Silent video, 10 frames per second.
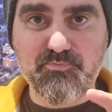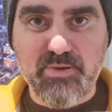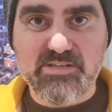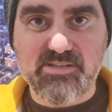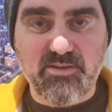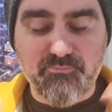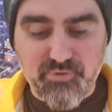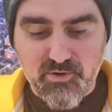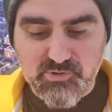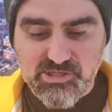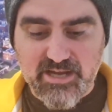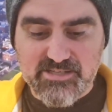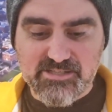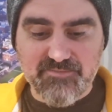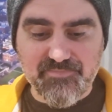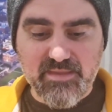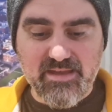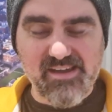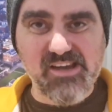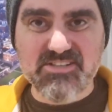bits of the process
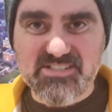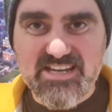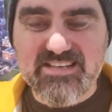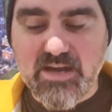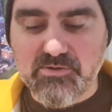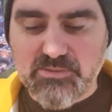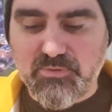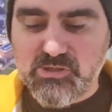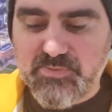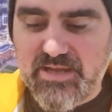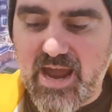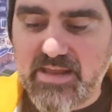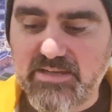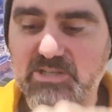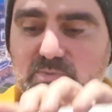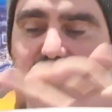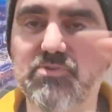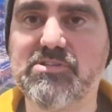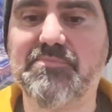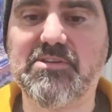as detailed as I possibly can in case you want
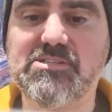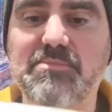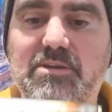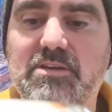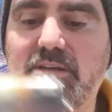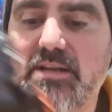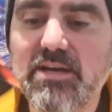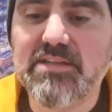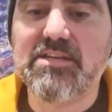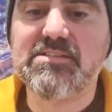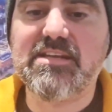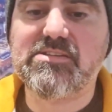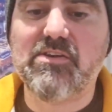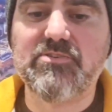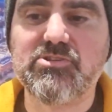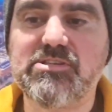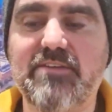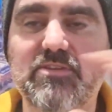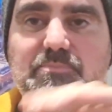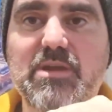to do something similar. It doesn't necessarily just
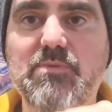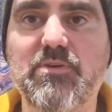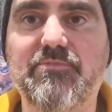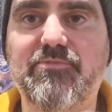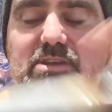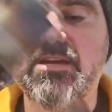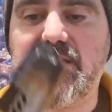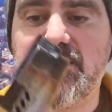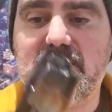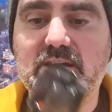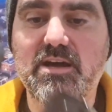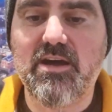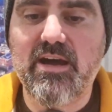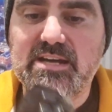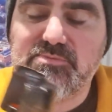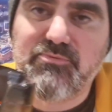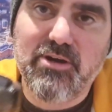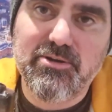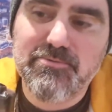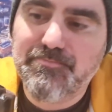have to be with the
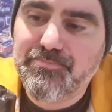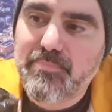Hasbro